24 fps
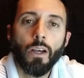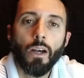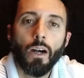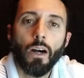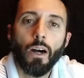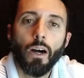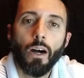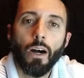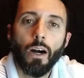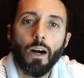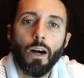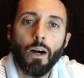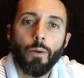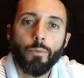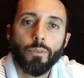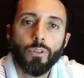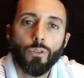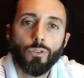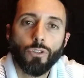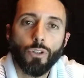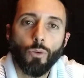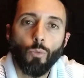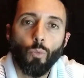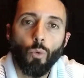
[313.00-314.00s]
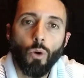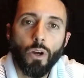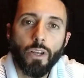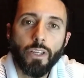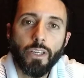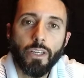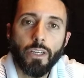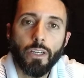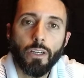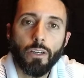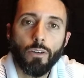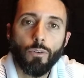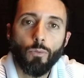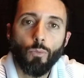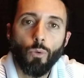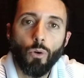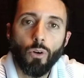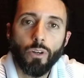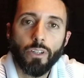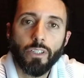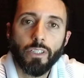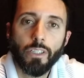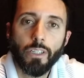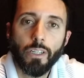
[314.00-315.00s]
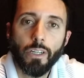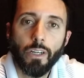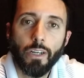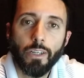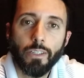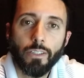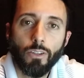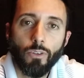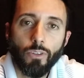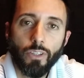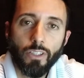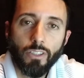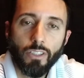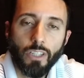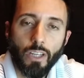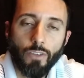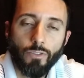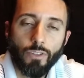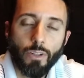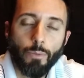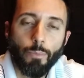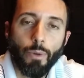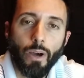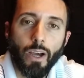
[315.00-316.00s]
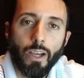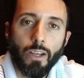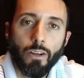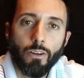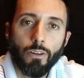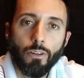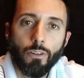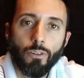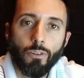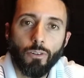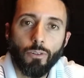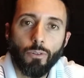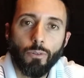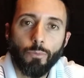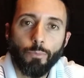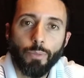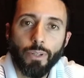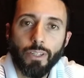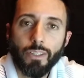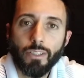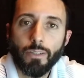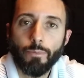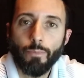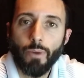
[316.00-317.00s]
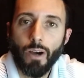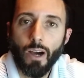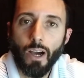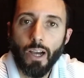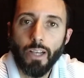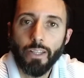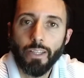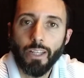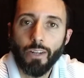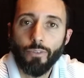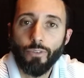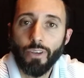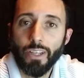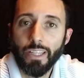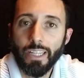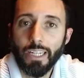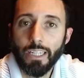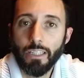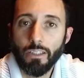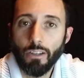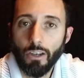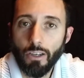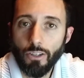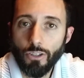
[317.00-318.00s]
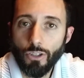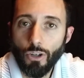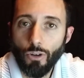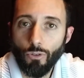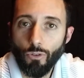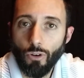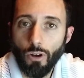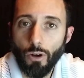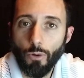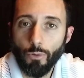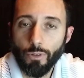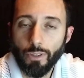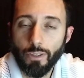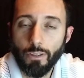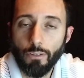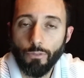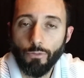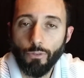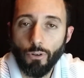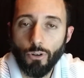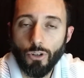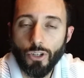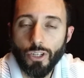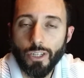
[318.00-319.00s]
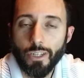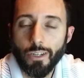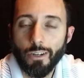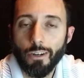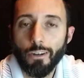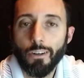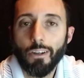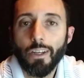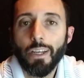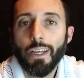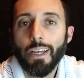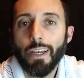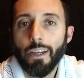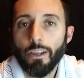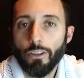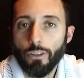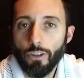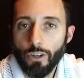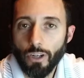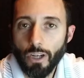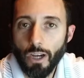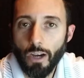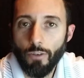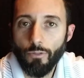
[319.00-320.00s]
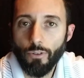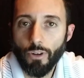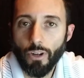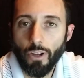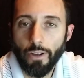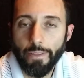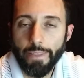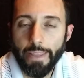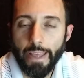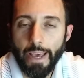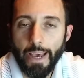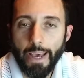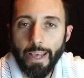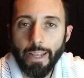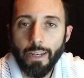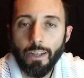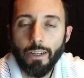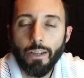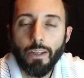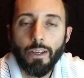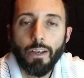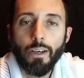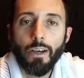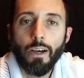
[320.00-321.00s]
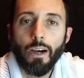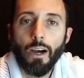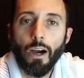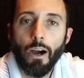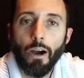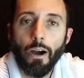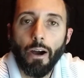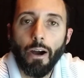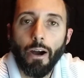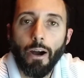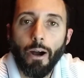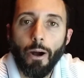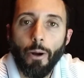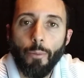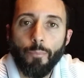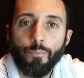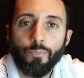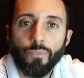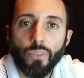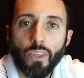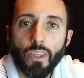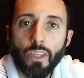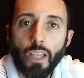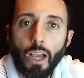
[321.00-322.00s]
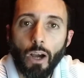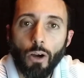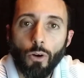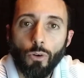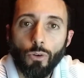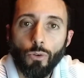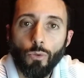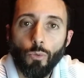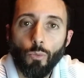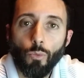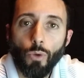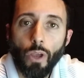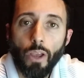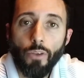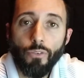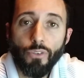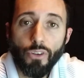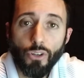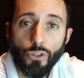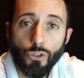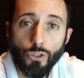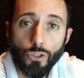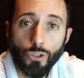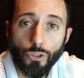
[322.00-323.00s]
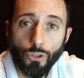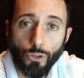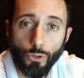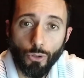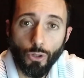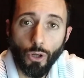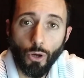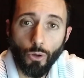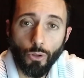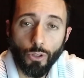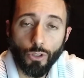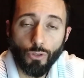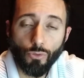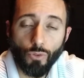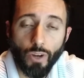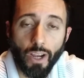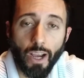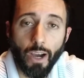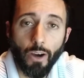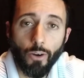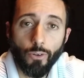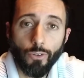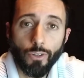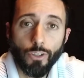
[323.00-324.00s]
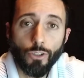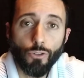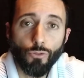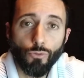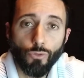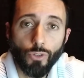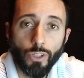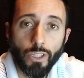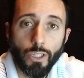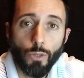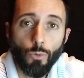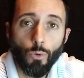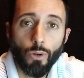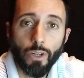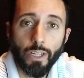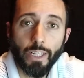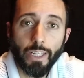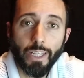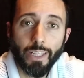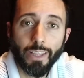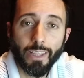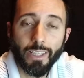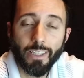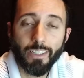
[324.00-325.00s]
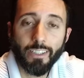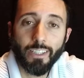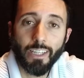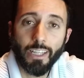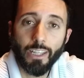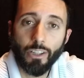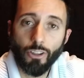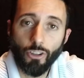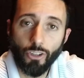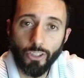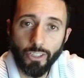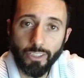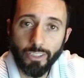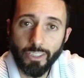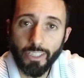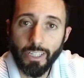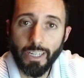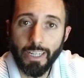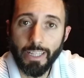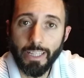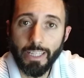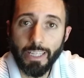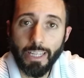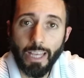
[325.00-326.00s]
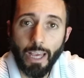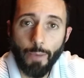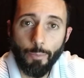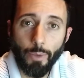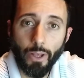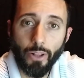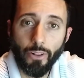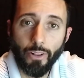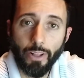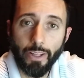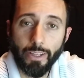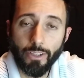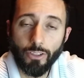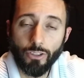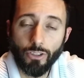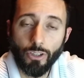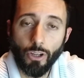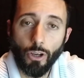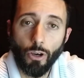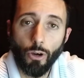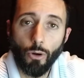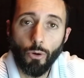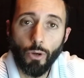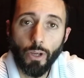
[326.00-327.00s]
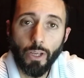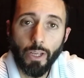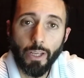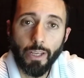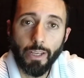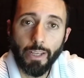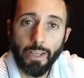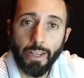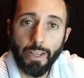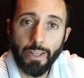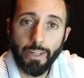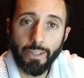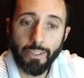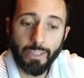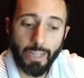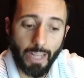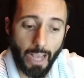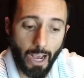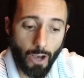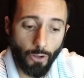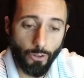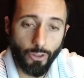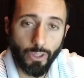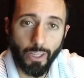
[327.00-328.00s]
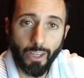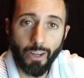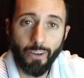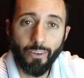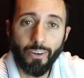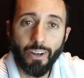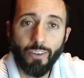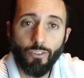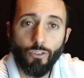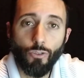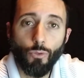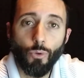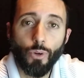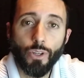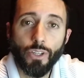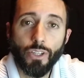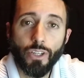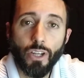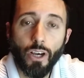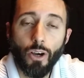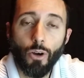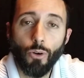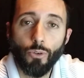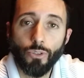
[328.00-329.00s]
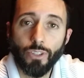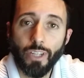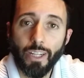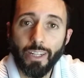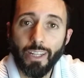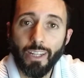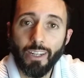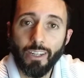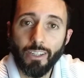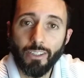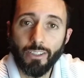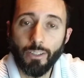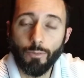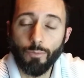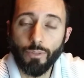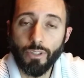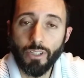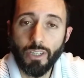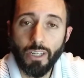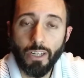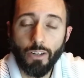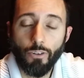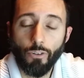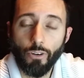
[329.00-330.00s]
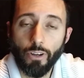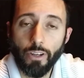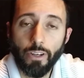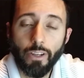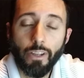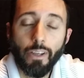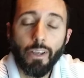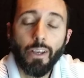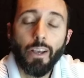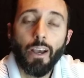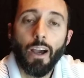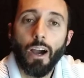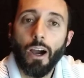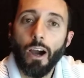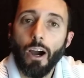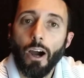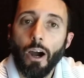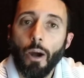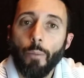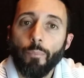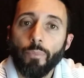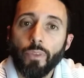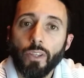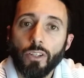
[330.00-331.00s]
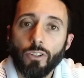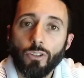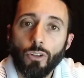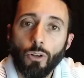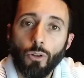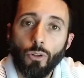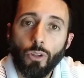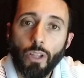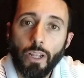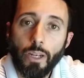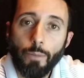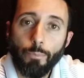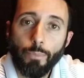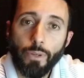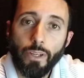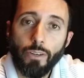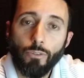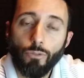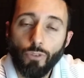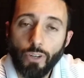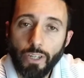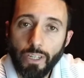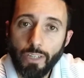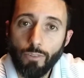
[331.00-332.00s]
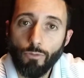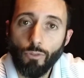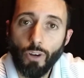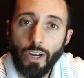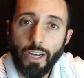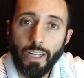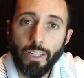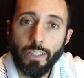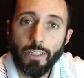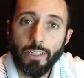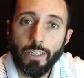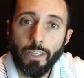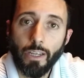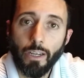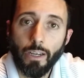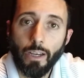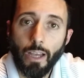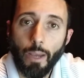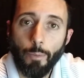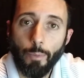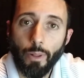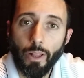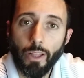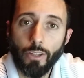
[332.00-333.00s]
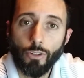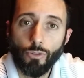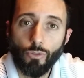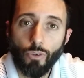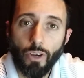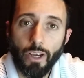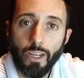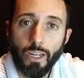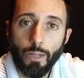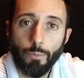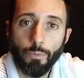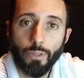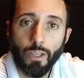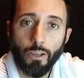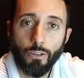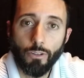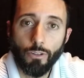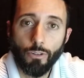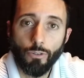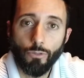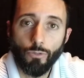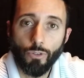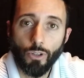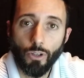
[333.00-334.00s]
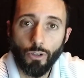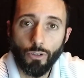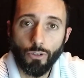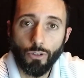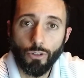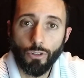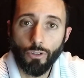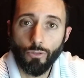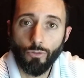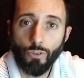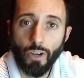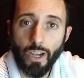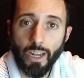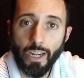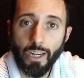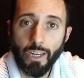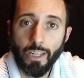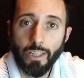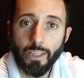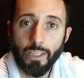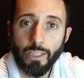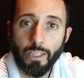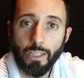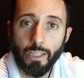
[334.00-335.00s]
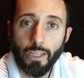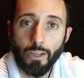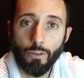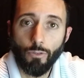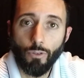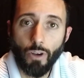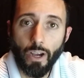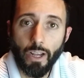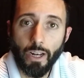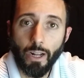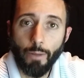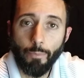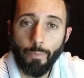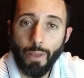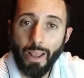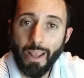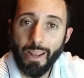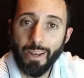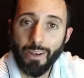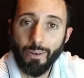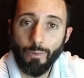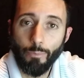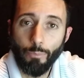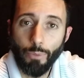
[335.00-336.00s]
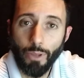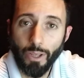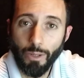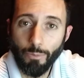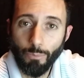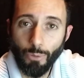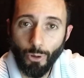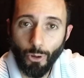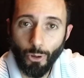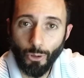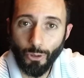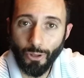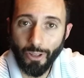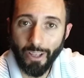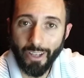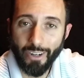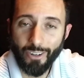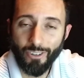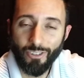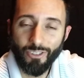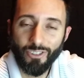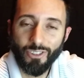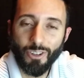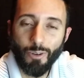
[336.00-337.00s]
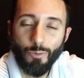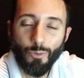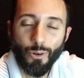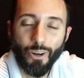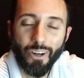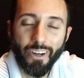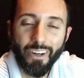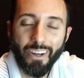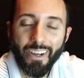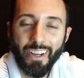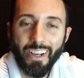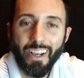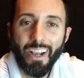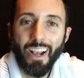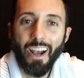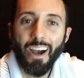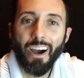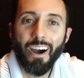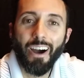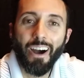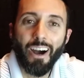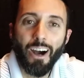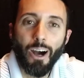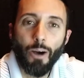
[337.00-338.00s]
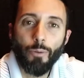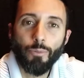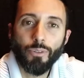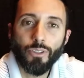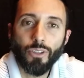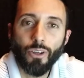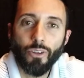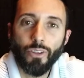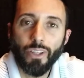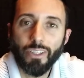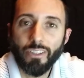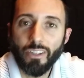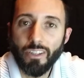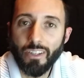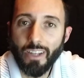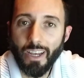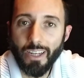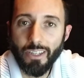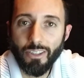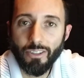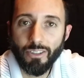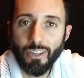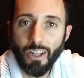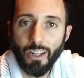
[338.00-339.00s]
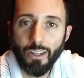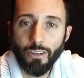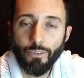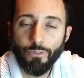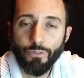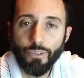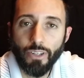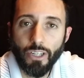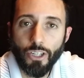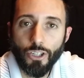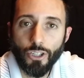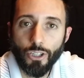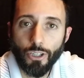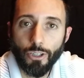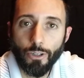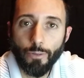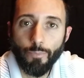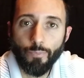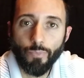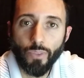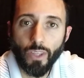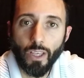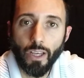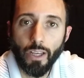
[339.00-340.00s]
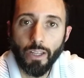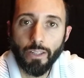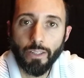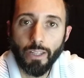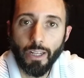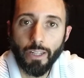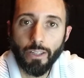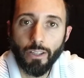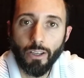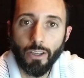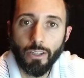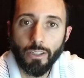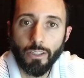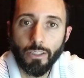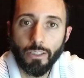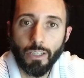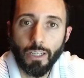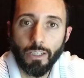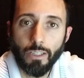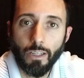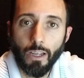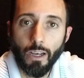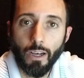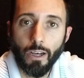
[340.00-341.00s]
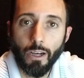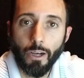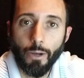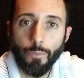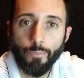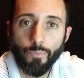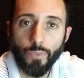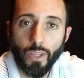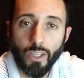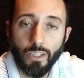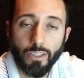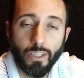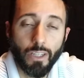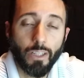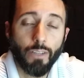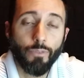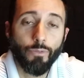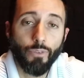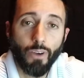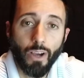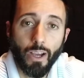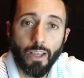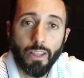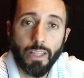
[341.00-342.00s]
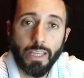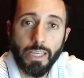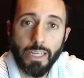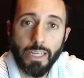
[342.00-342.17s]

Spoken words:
So it's a 1-year warranty. So this gives the buyer a little peace of mind that if anything does go wrong within the first year, they're covered on that. Now, if you do go this route, you really want to get this thing listed in the MLS so it is out there and everyone knows, not that it's some secret. So let it be written right in the MLS write-up. Tell your realtor to write it in the write-up in big bold letters somewhere. So that's a nice selling feature, and that does incentivize